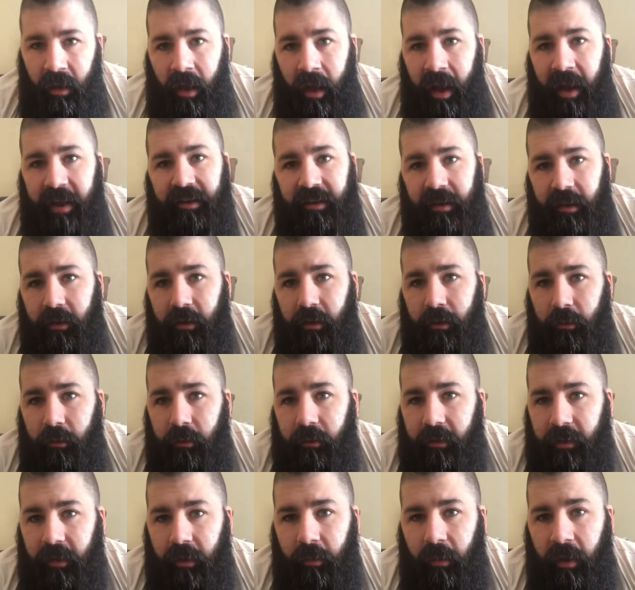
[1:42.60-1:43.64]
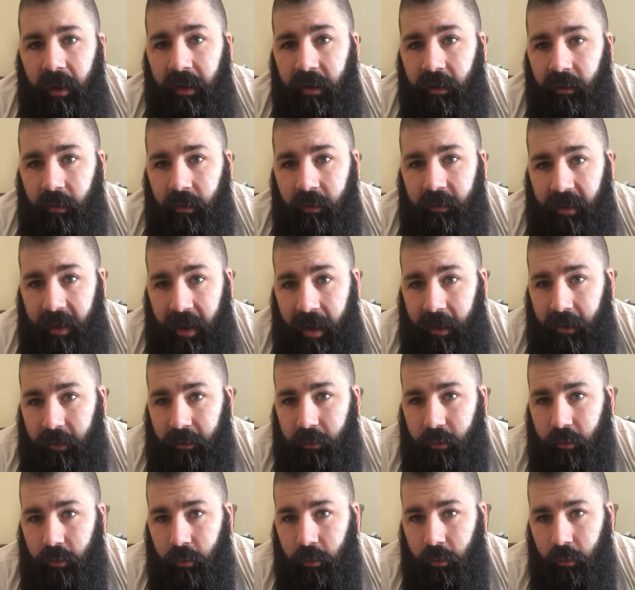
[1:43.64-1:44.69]
I did use the regular
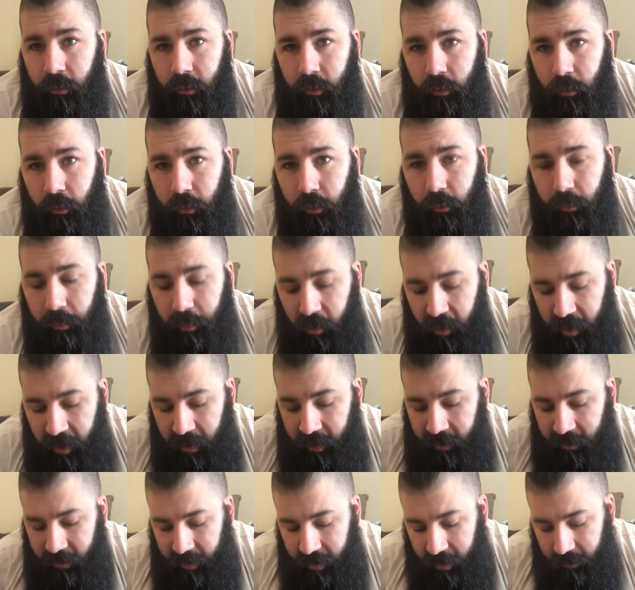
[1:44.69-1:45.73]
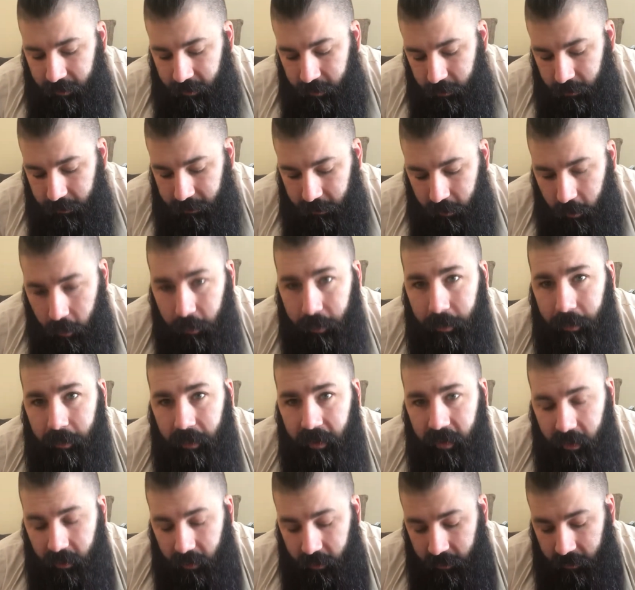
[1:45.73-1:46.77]
Tattoo Goo brand tattoo soap
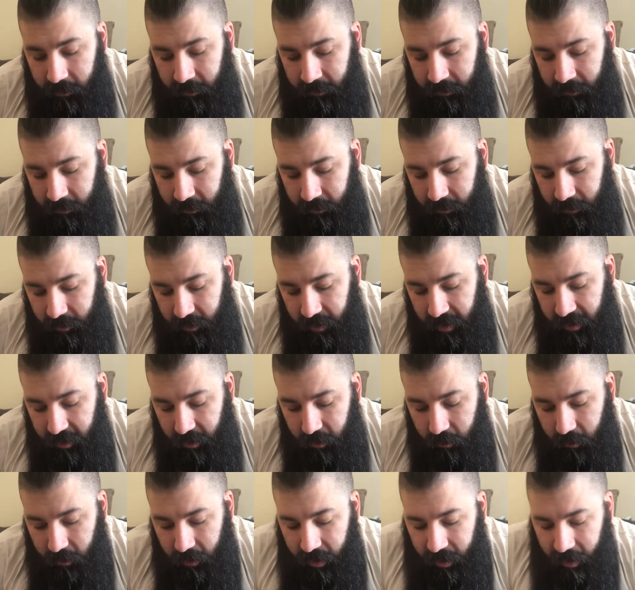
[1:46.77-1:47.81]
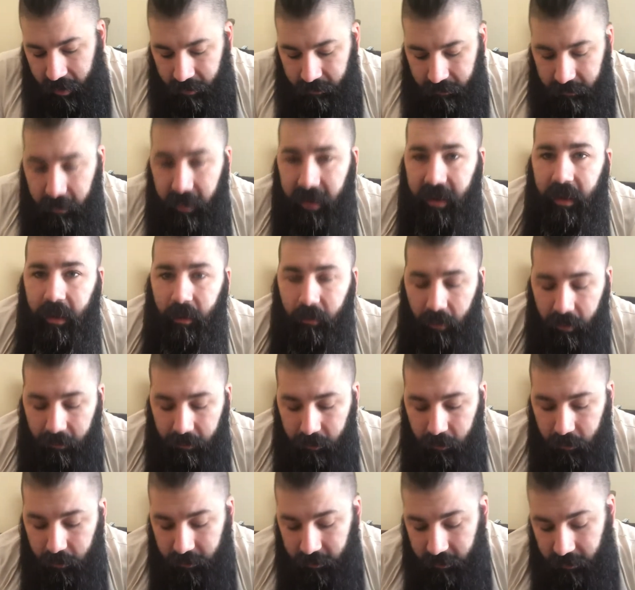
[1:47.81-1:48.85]
because Viking
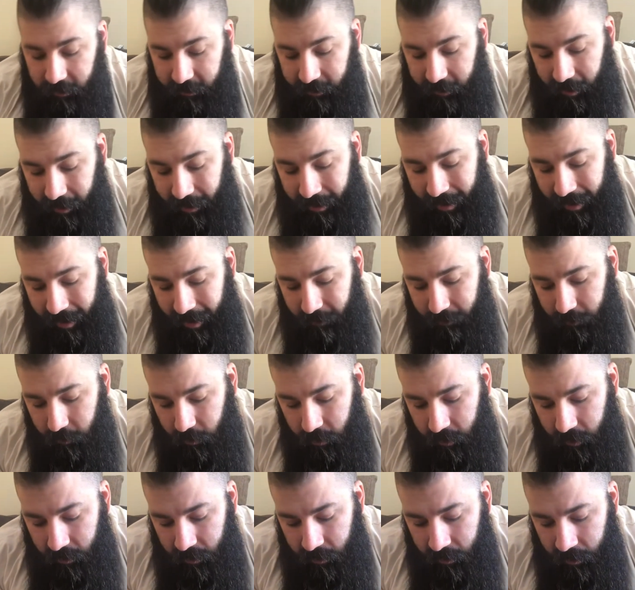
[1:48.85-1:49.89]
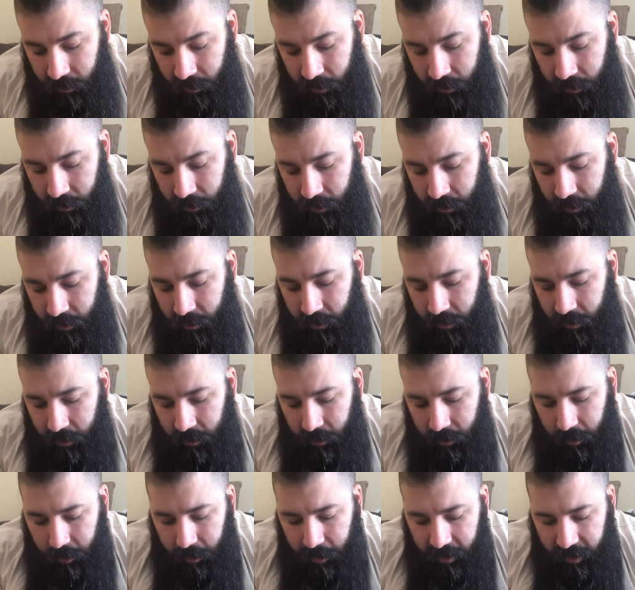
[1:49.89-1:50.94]
Revolution does not have one,
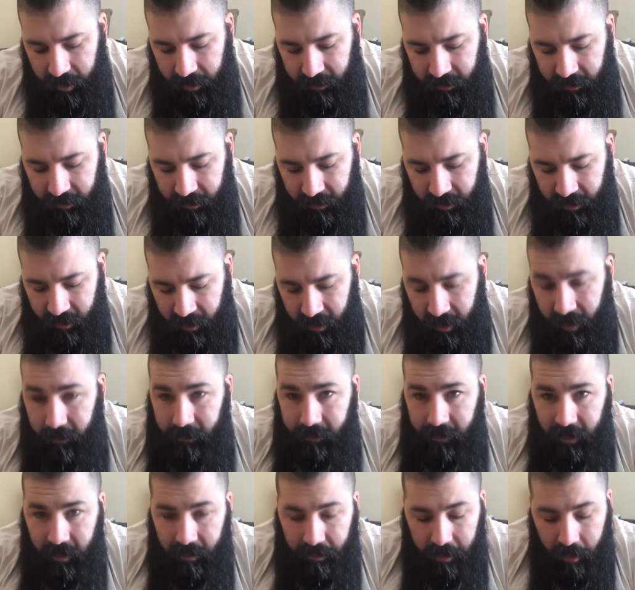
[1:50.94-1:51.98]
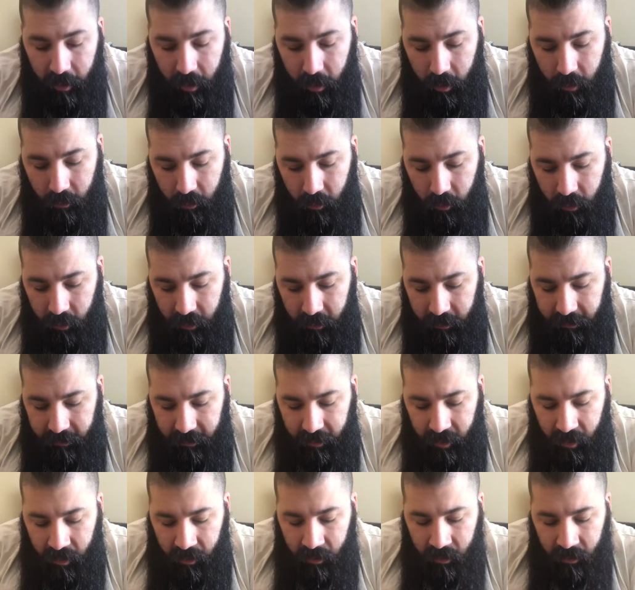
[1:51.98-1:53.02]
but if the balm works,
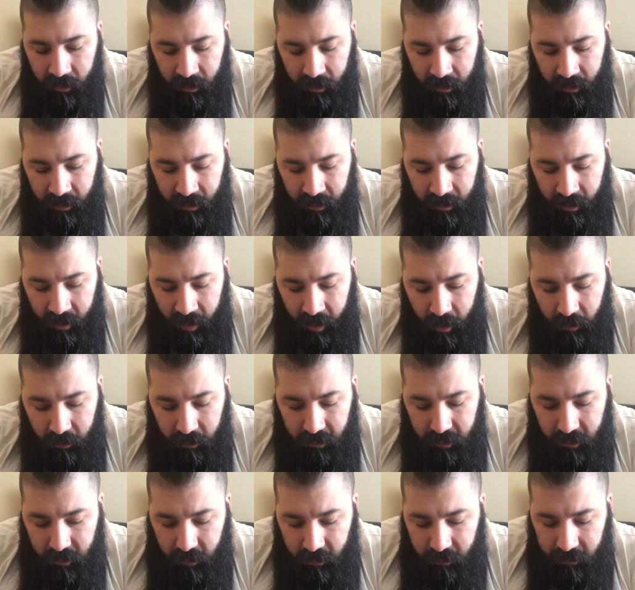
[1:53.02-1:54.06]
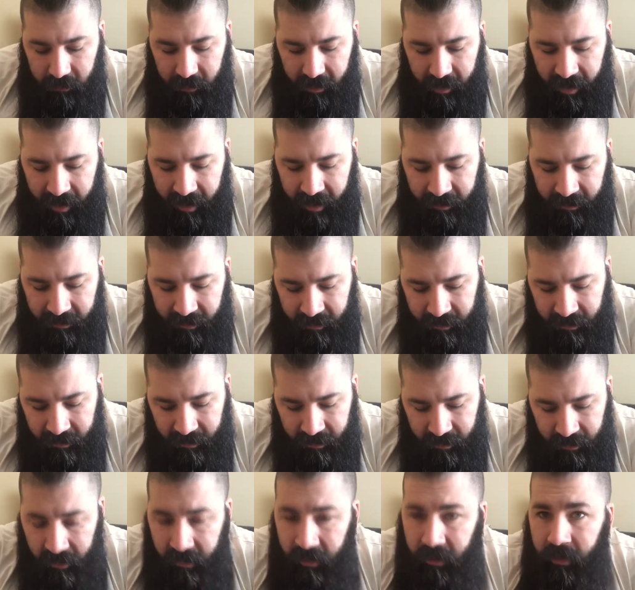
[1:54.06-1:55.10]
then I will use that
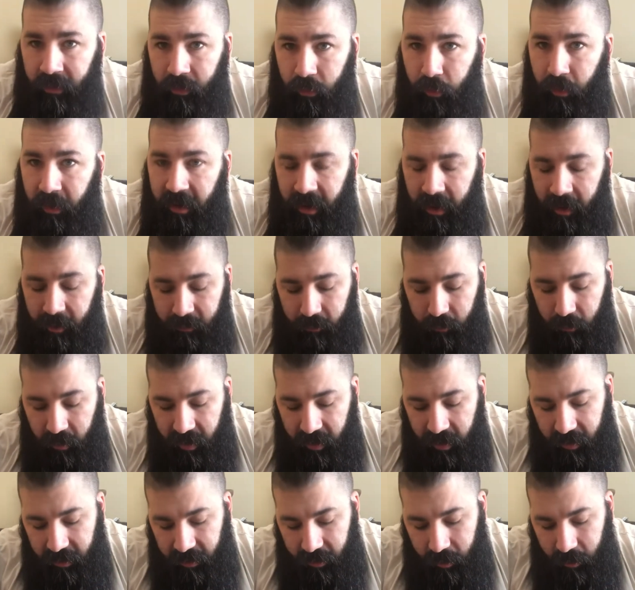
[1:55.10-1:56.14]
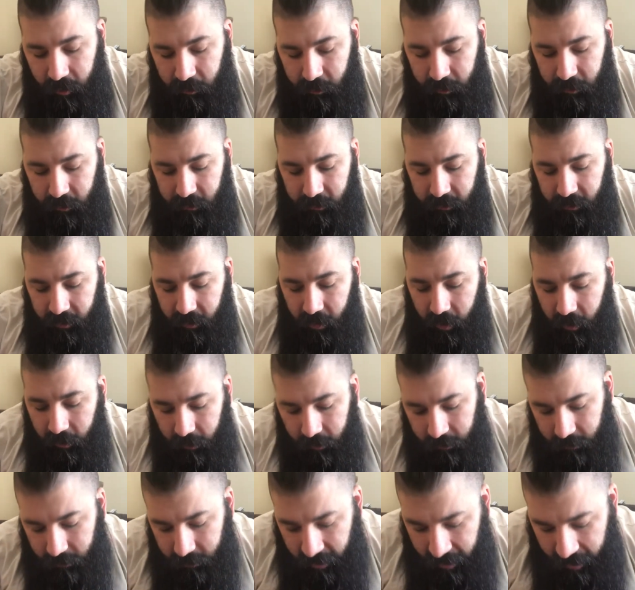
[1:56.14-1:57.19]
3 days a week, and then I will use the
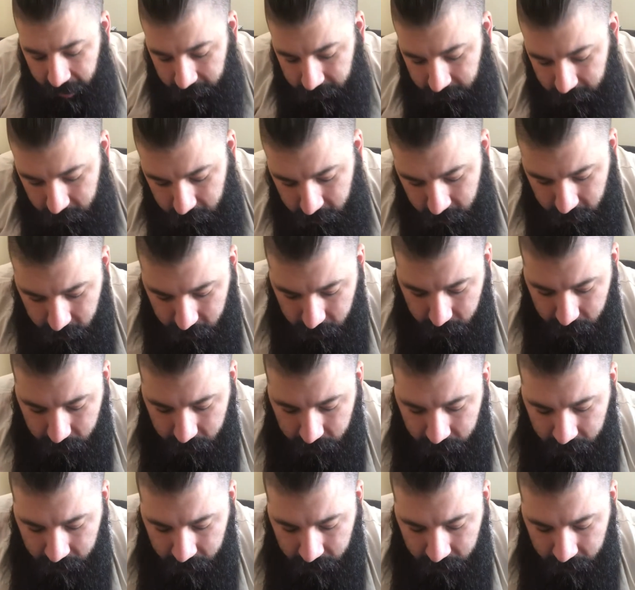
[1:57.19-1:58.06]
other tattoo goo